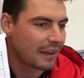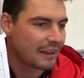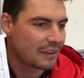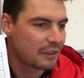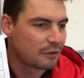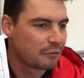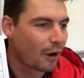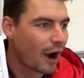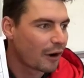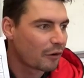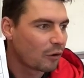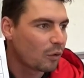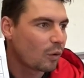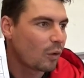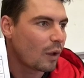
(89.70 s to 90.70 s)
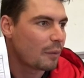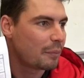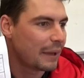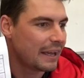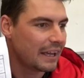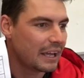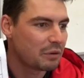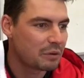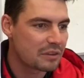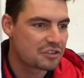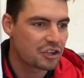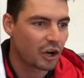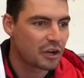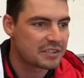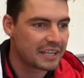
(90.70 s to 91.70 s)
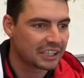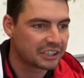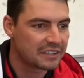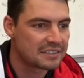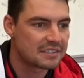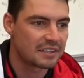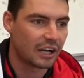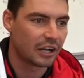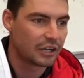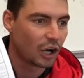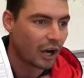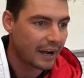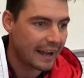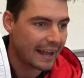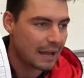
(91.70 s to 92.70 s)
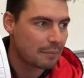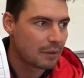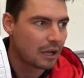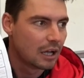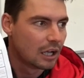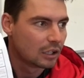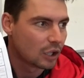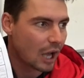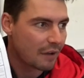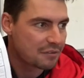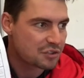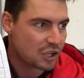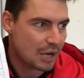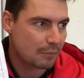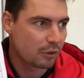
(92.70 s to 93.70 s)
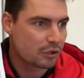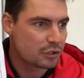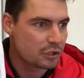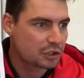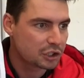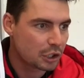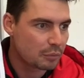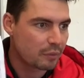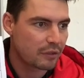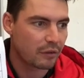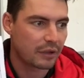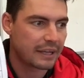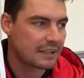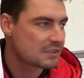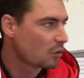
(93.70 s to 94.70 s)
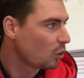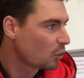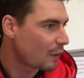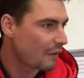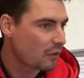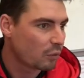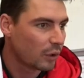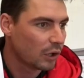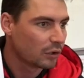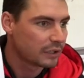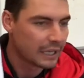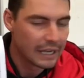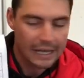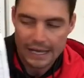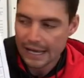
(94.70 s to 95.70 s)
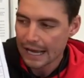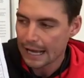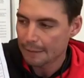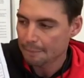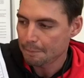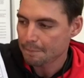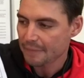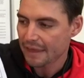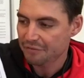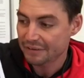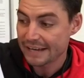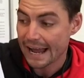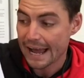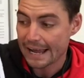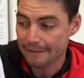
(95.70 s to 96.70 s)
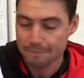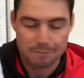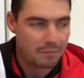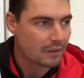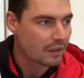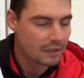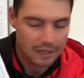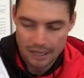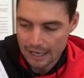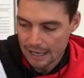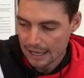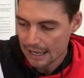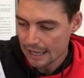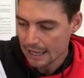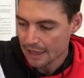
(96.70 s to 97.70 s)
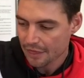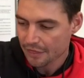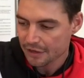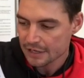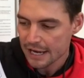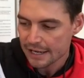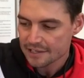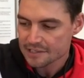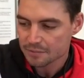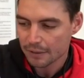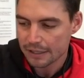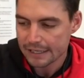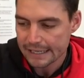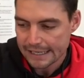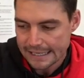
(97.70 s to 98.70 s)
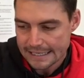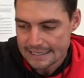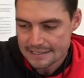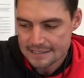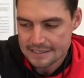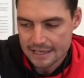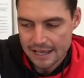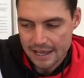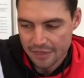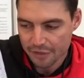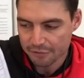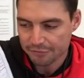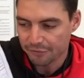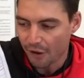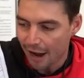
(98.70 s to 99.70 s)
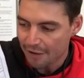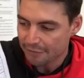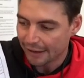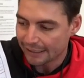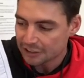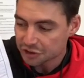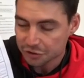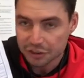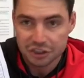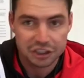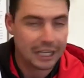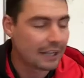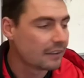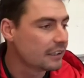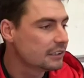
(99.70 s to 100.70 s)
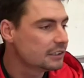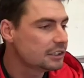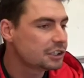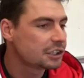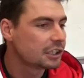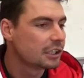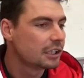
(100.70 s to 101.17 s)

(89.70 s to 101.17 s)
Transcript: the viral PE with Joe sessions, 9 AM live stream on YouTube with kids all around the world every day. The next one is the 500 challenge.